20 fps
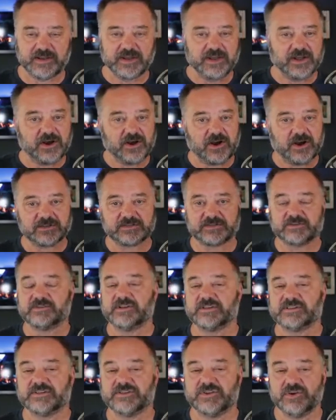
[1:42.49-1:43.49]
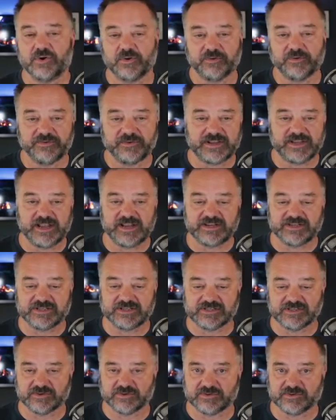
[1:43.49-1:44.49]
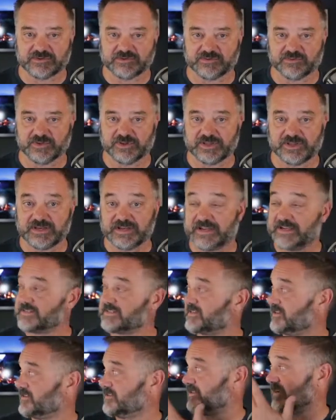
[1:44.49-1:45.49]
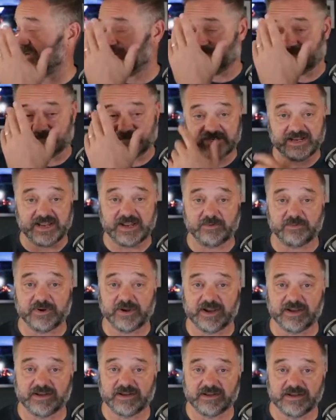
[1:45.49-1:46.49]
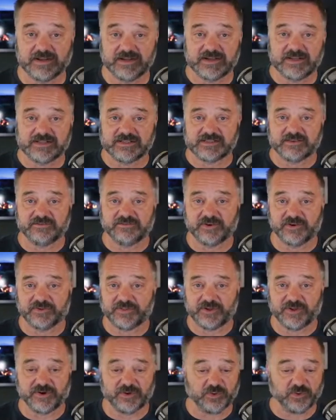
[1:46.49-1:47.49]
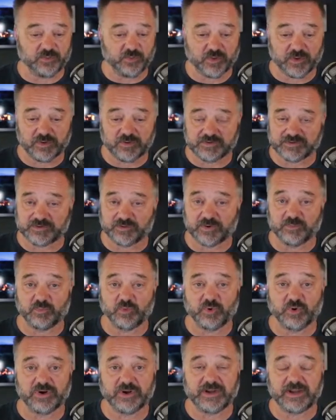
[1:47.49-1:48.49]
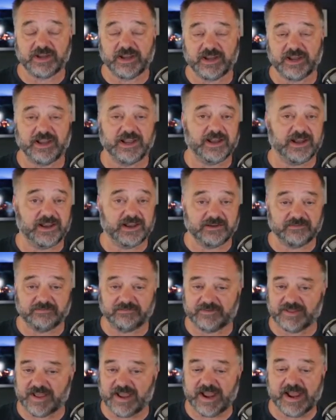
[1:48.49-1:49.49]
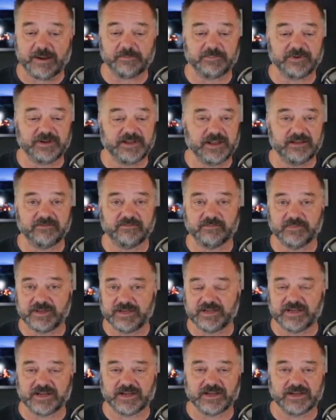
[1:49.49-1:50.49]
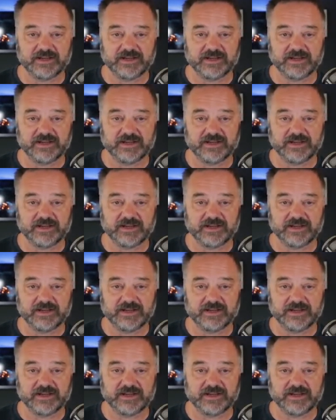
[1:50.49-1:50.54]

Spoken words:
Also does notifications, which is really nice because today we had severe thunderstorm warning and the app gave me a